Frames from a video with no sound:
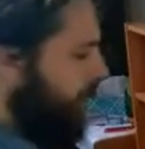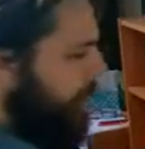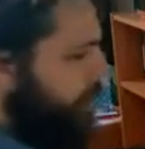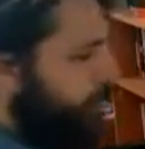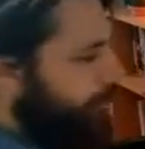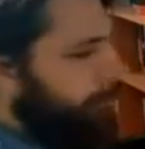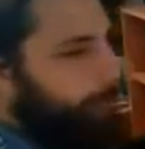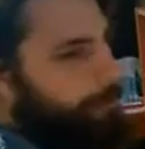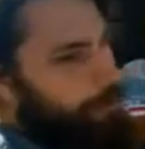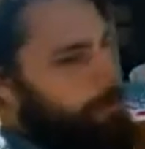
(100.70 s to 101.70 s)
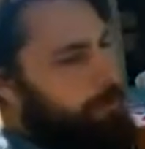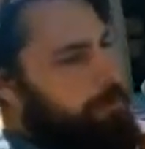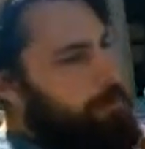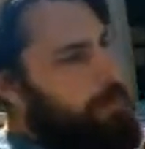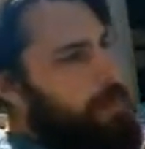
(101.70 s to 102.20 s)
So
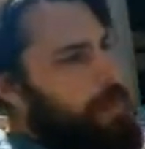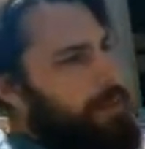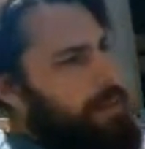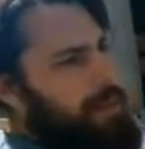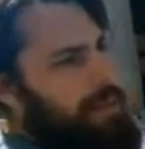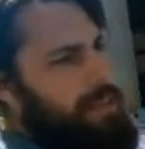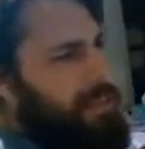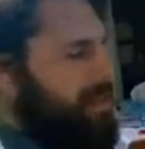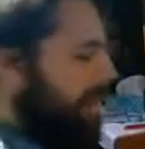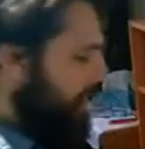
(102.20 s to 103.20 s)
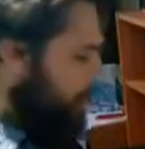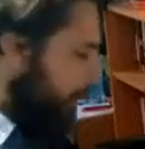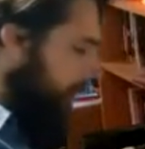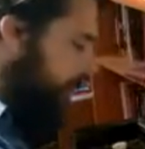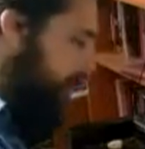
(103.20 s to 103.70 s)
this is nice
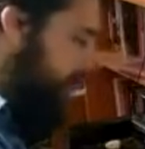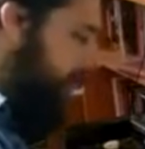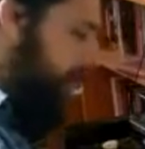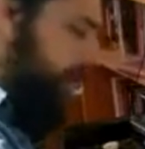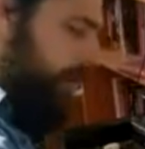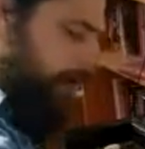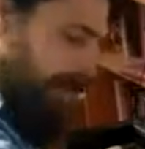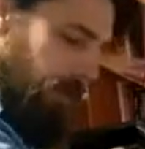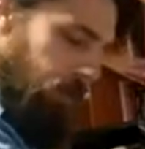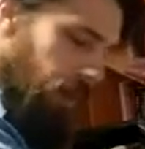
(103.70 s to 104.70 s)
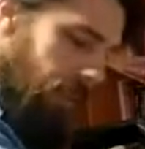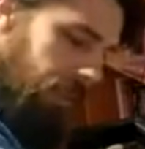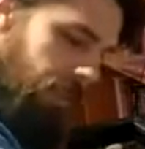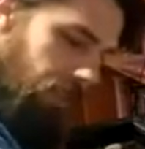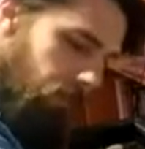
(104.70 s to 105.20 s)
because we can
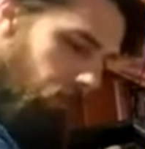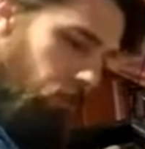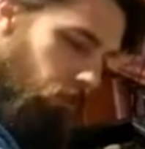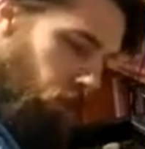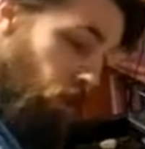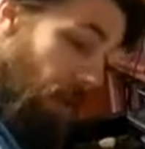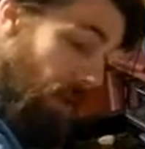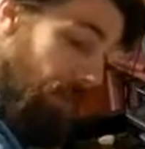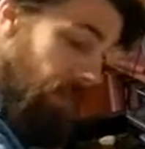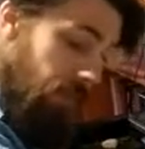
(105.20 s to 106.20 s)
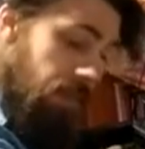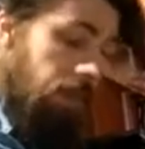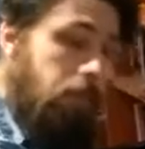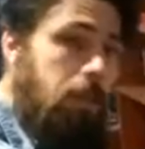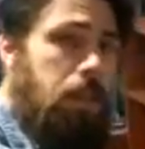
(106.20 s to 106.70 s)
practice two hands at the
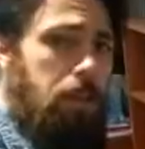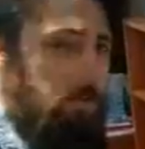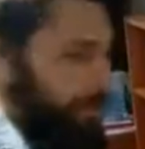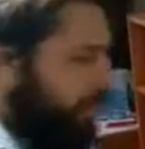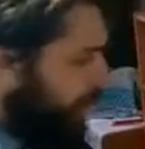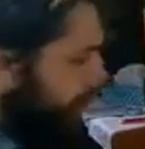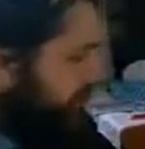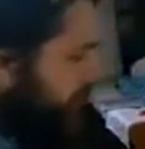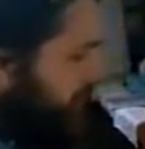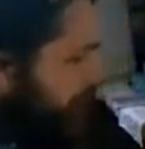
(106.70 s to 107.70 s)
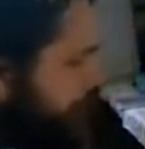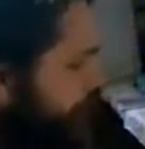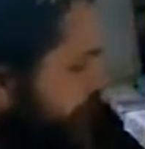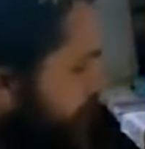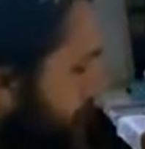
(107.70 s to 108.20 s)
same time since they're
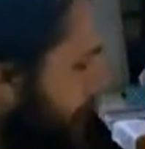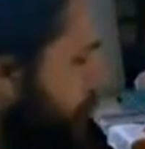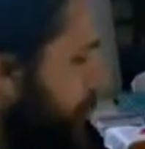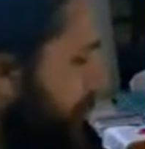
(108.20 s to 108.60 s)
mirrored.